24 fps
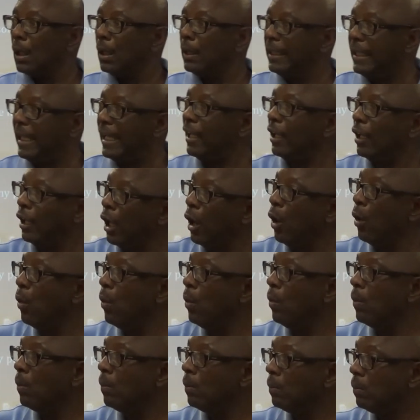get
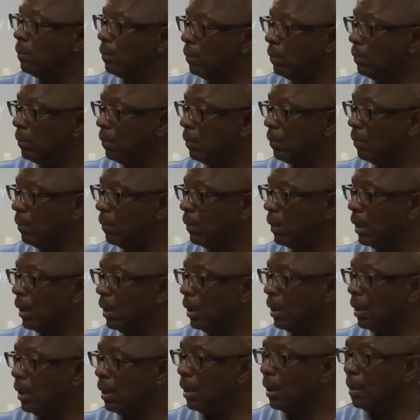low,
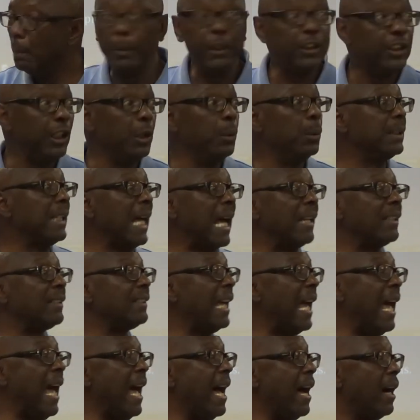but she was out of
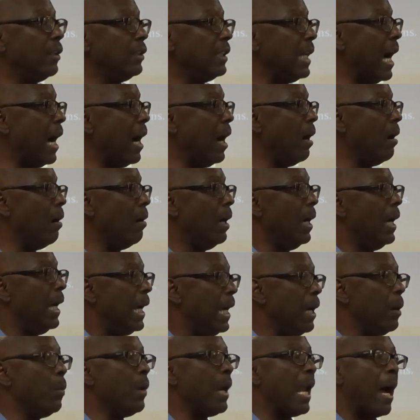town, y'all.
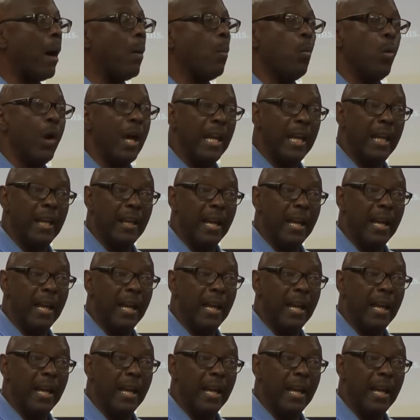And when I went in